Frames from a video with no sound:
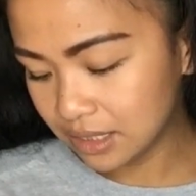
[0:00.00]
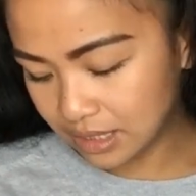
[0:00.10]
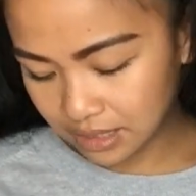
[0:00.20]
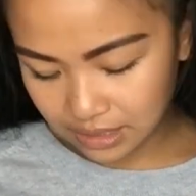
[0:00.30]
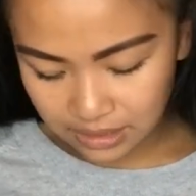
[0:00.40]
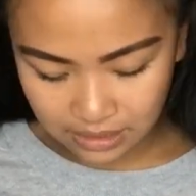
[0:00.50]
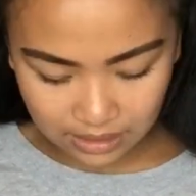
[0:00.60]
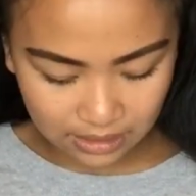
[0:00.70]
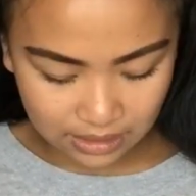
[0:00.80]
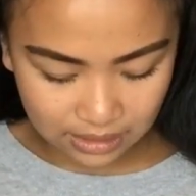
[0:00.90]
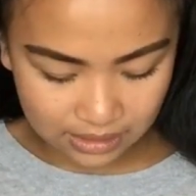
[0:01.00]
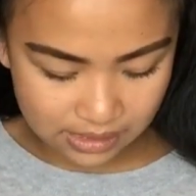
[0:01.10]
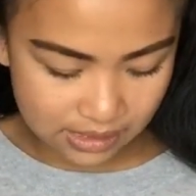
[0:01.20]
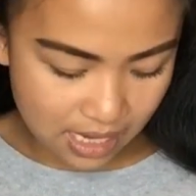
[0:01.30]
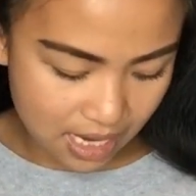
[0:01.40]
in the
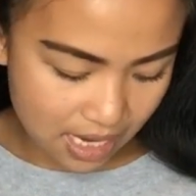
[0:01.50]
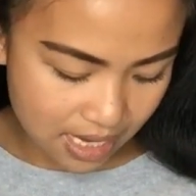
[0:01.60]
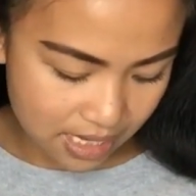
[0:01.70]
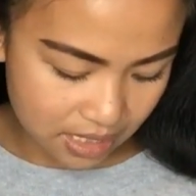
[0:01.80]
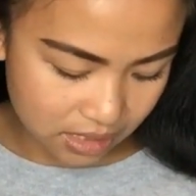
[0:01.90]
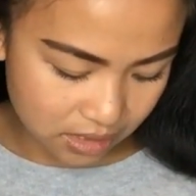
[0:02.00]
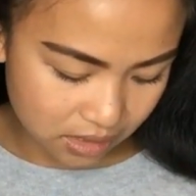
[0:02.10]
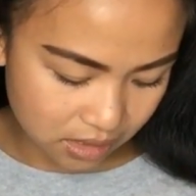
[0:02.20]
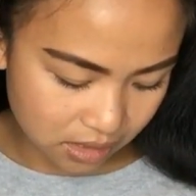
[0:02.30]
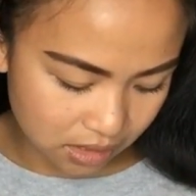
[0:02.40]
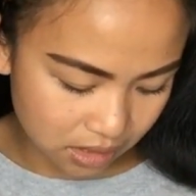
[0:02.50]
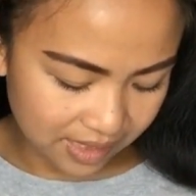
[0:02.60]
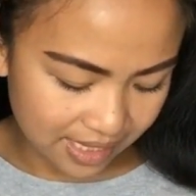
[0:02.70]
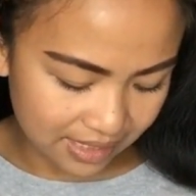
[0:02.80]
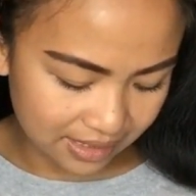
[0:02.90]
size
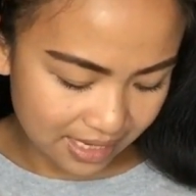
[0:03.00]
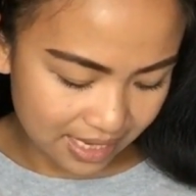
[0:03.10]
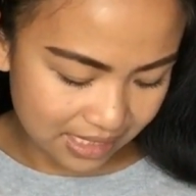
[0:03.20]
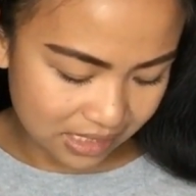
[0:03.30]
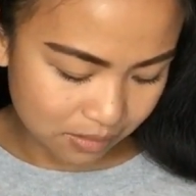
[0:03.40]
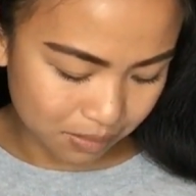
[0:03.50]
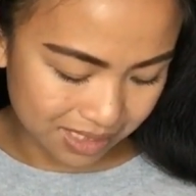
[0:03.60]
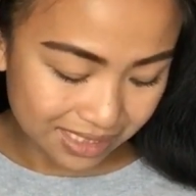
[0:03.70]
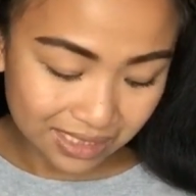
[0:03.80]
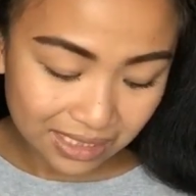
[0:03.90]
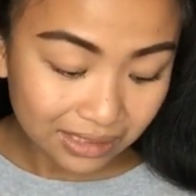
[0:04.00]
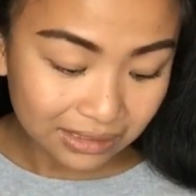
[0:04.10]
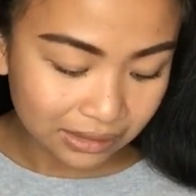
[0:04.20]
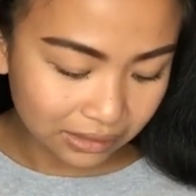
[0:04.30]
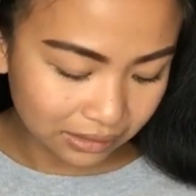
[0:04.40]
10S
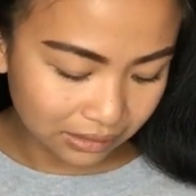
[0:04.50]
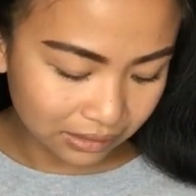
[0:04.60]
petite,